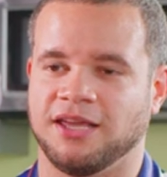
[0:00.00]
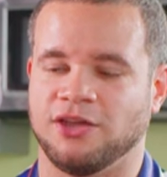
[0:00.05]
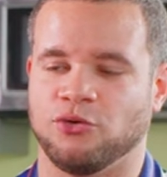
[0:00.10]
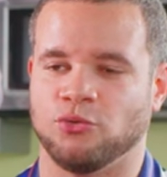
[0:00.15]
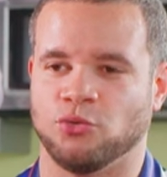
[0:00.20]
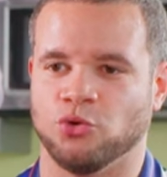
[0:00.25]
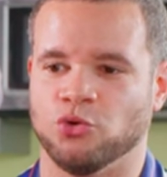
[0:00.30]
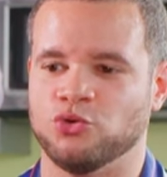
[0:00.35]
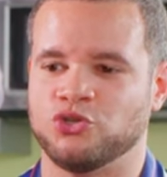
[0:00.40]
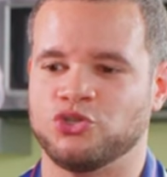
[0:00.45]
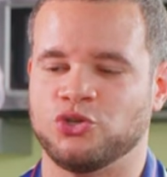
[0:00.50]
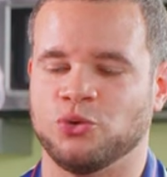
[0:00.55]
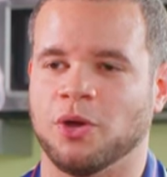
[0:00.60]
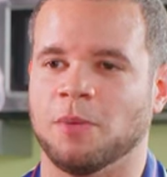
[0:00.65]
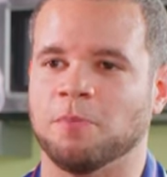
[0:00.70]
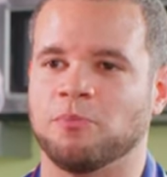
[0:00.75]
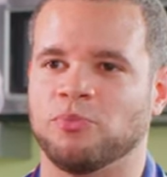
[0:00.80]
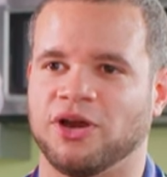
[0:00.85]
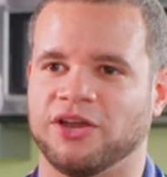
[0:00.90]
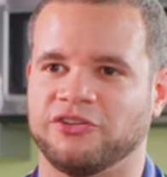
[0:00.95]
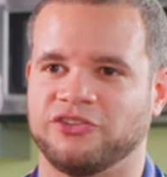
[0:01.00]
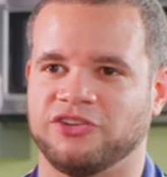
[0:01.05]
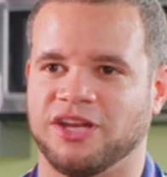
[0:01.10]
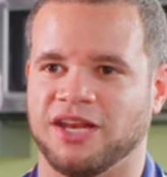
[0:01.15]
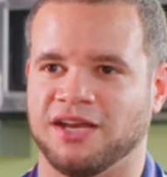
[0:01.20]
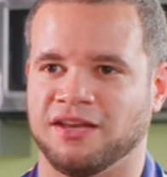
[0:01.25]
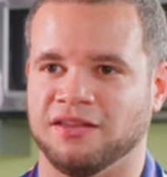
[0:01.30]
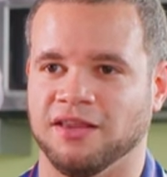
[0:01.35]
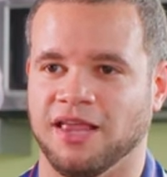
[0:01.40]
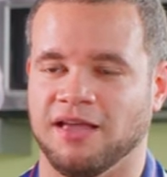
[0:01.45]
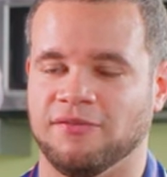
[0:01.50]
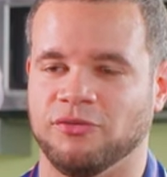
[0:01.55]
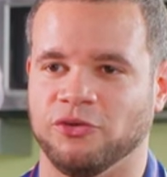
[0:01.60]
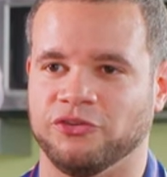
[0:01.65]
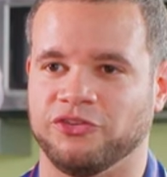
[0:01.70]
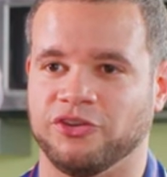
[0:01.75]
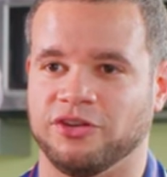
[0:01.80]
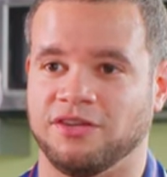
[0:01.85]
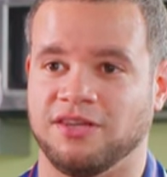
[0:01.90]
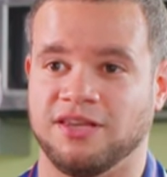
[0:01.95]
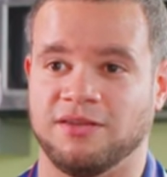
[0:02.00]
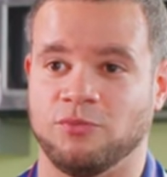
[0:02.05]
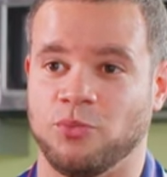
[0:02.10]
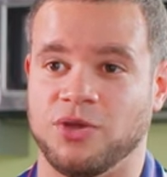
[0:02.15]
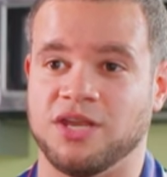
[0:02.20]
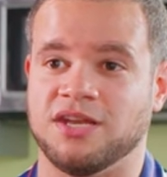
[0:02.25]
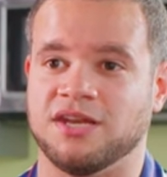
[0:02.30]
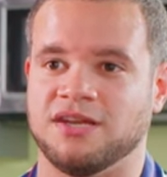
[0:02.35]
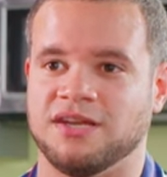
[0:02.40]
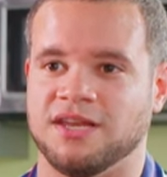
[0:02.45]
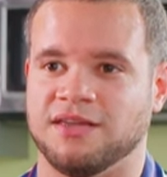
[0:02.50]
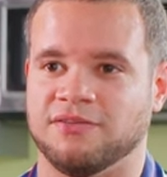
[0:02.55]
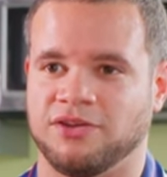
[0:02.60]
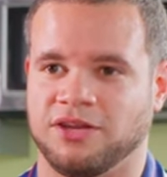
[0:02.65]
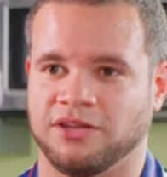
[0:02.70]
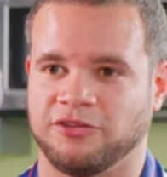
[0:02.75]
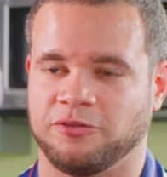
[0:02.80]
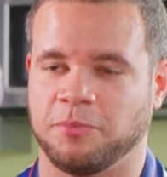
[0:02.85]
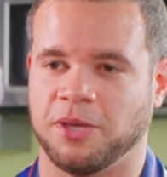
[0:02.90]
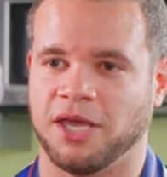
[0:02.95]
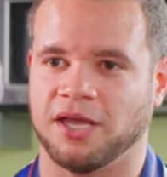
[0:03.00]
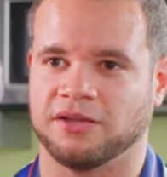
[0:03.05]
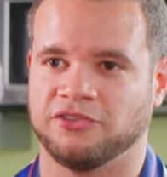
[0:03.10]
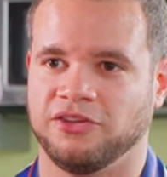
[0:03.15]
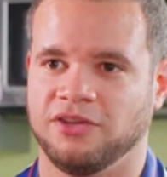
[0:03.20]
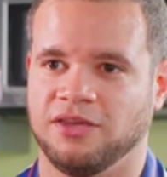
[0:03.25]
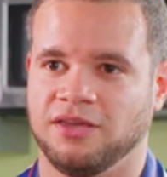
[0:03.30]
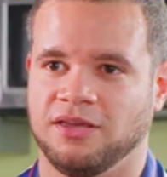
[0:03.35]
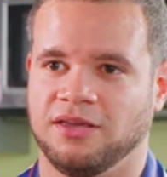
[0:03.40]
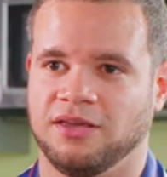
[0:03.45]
it grew to unprecedented levels that we didn't even expect.